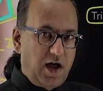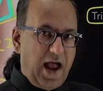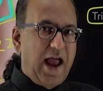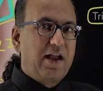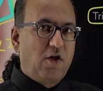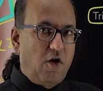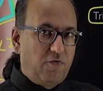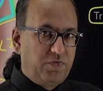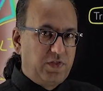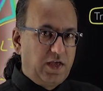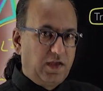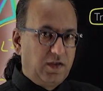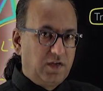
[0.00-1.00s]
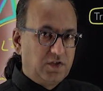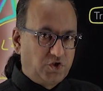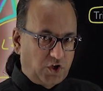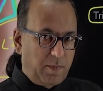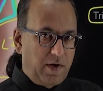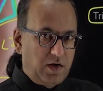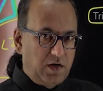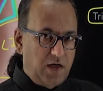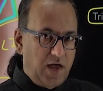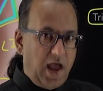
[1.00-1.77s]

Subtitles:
end of the stomach,